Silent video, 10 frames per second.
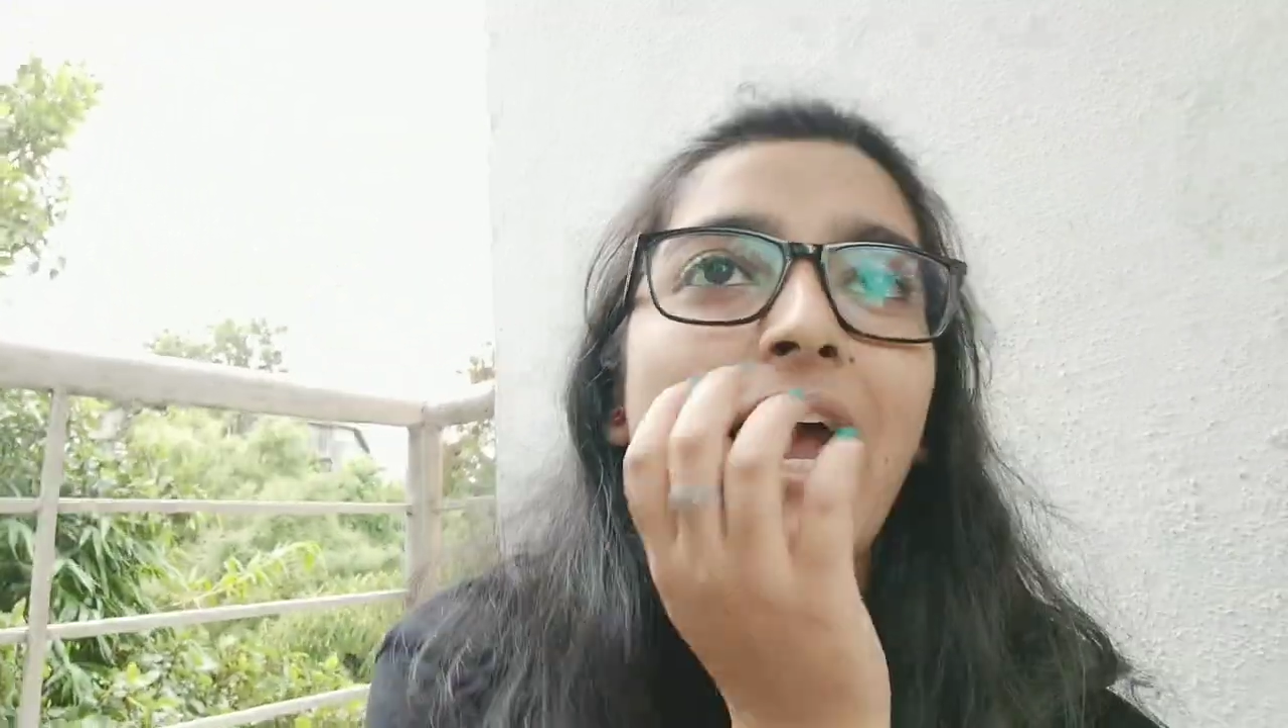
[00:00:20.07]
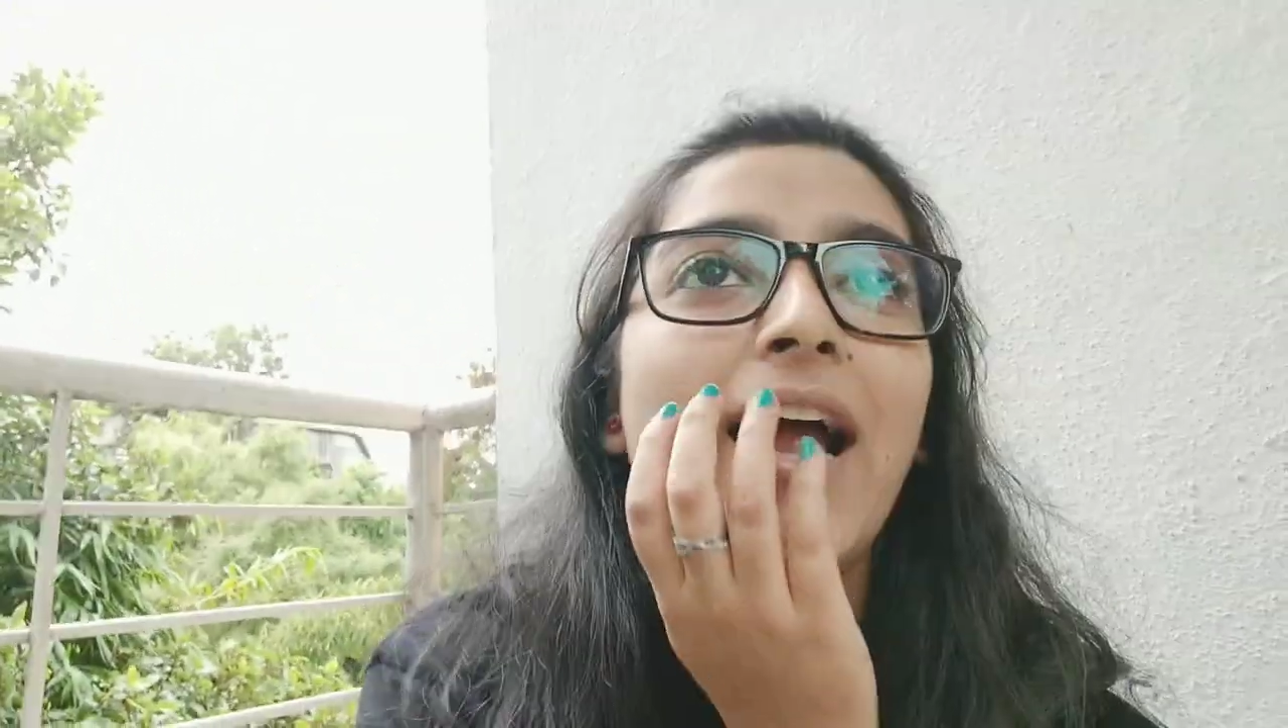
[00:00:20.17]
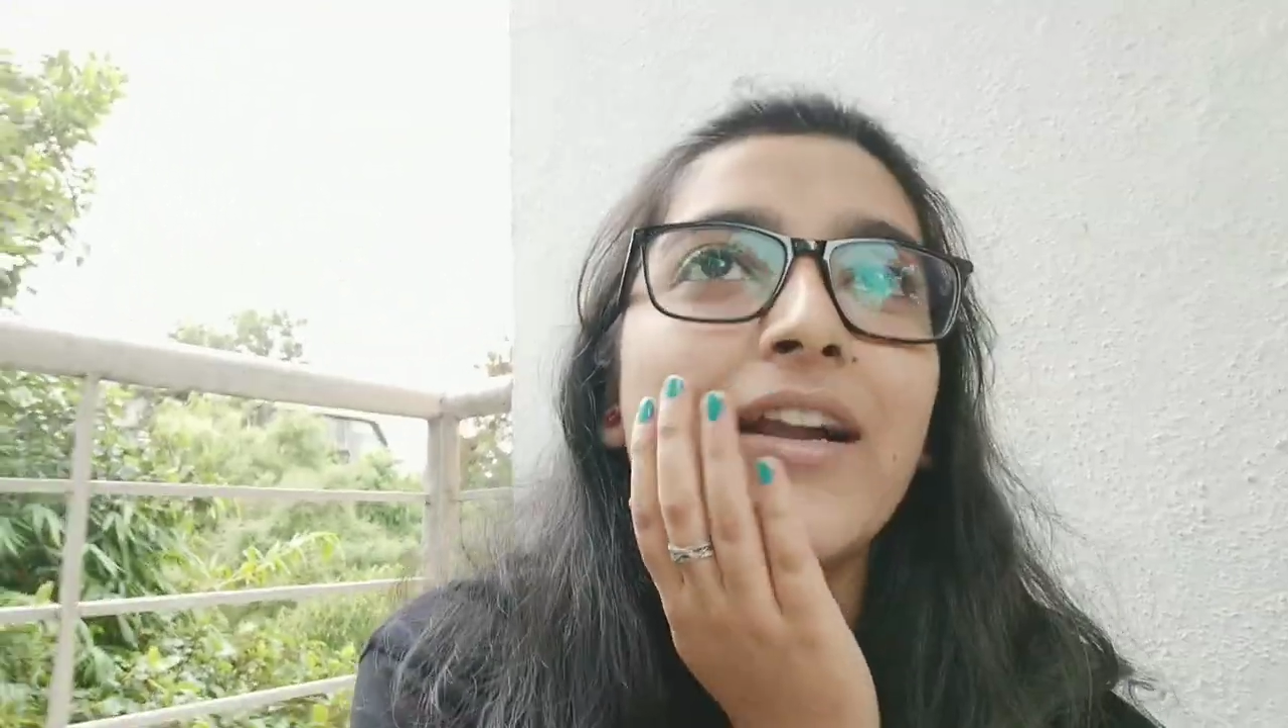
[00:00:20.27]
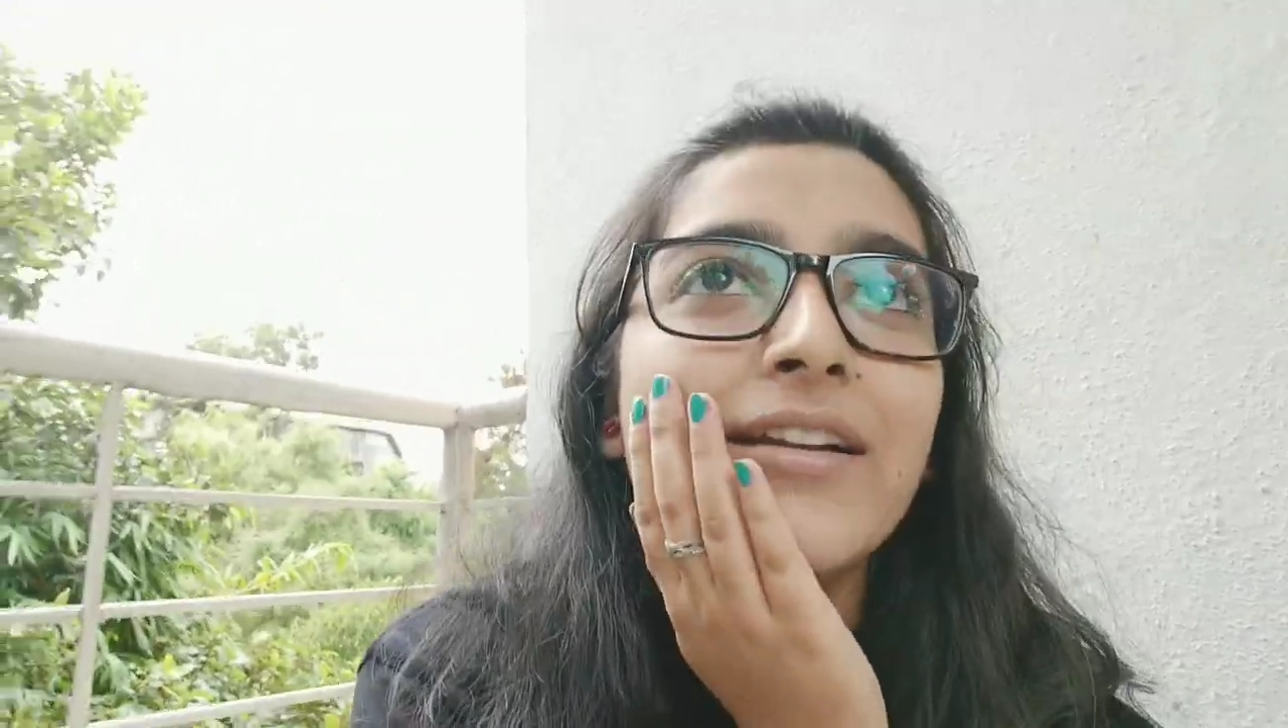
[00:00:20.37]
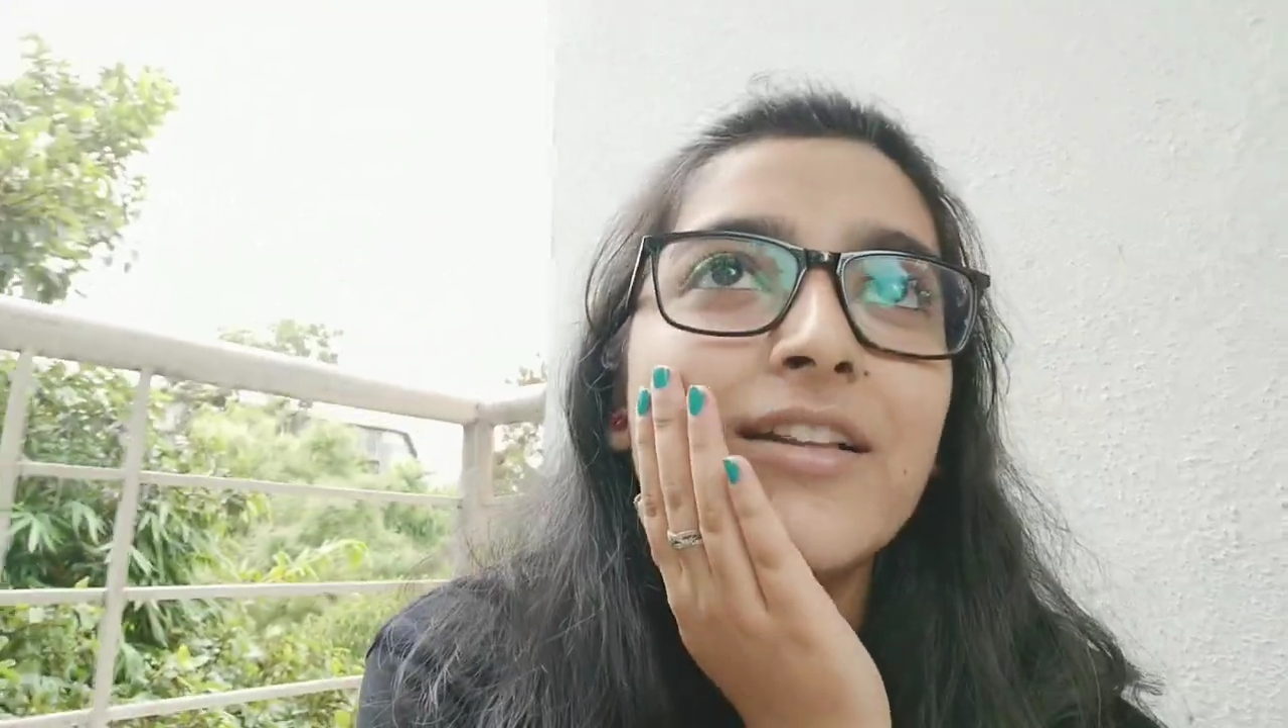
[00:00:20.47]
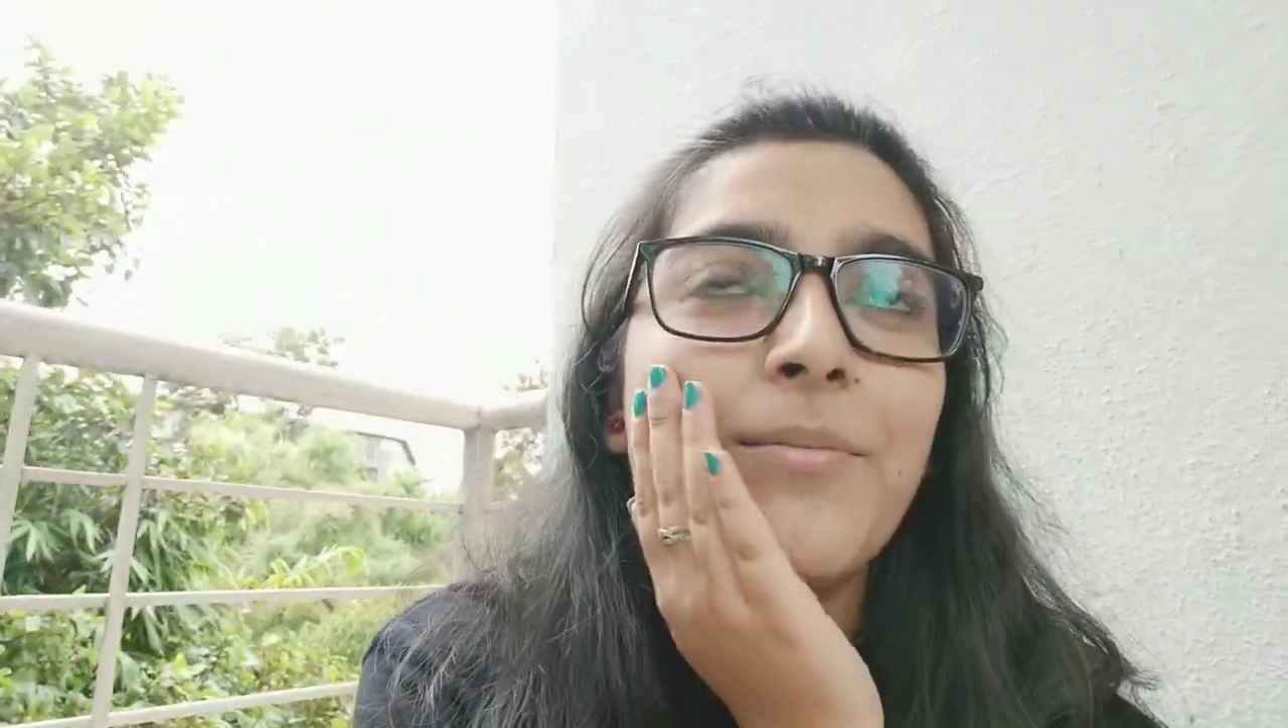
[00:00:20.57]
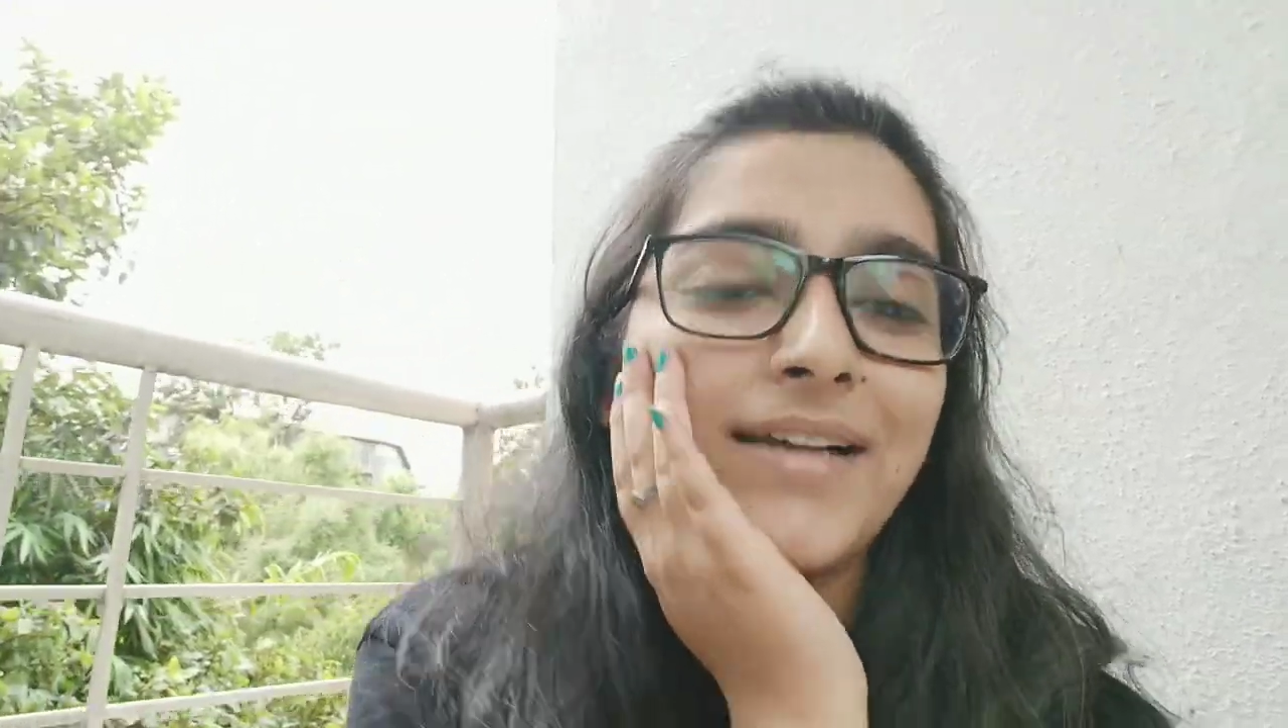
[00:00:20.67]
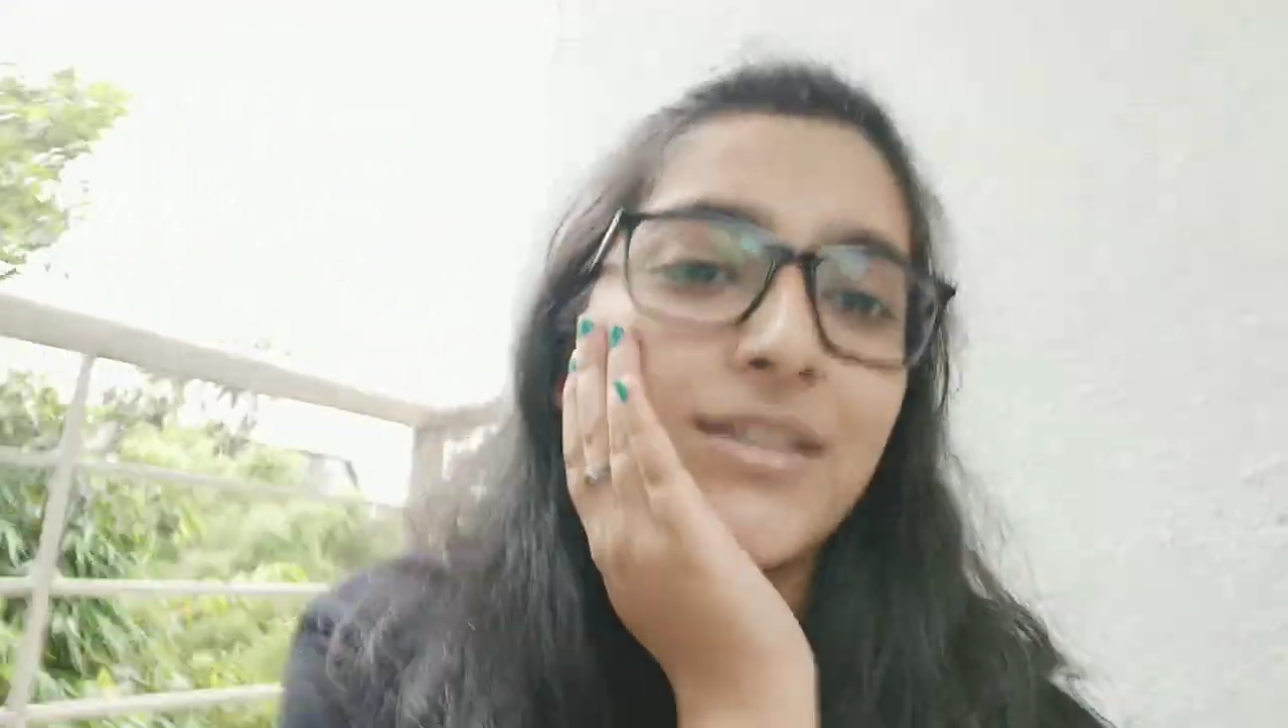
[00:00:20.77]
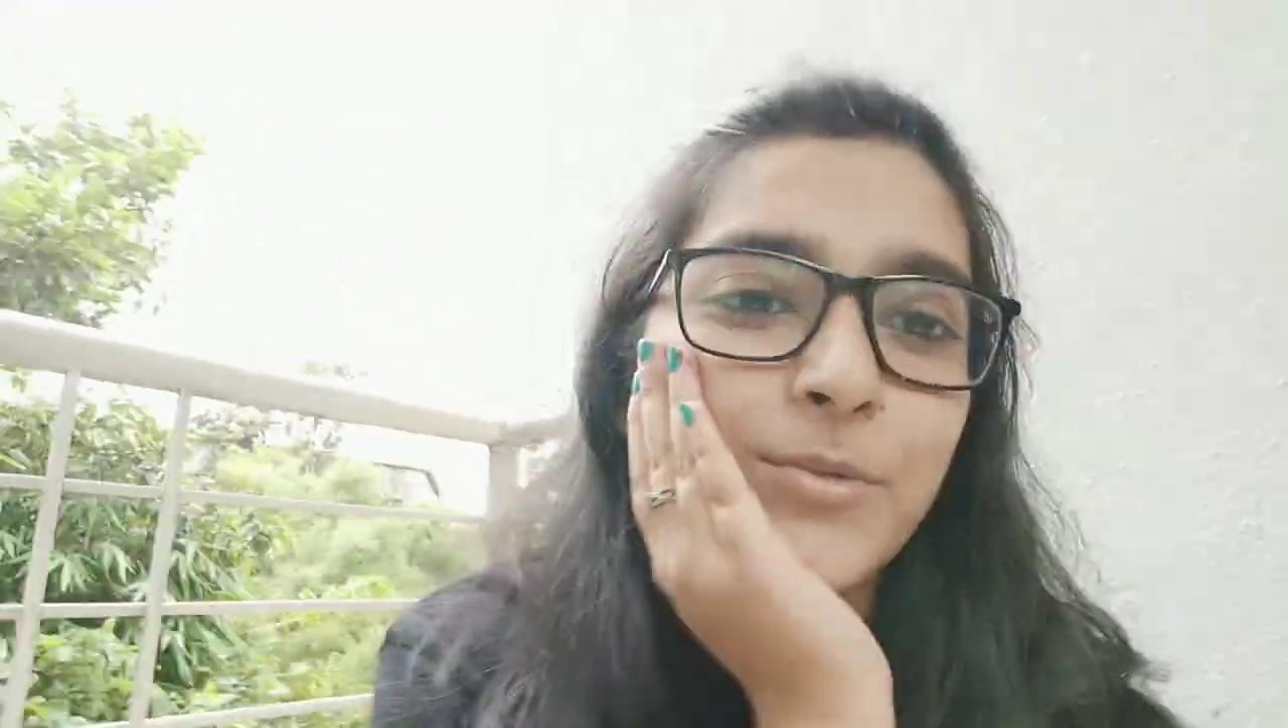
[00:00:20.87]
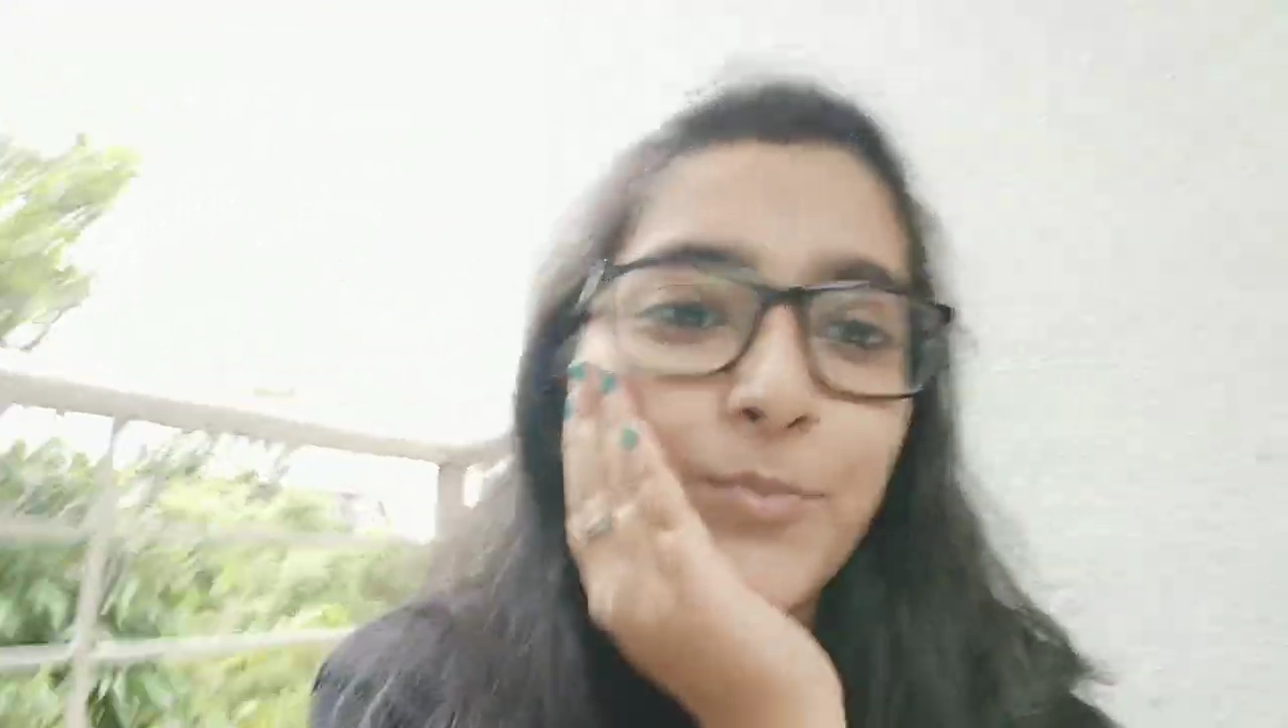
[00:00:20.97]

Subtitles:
and the maximum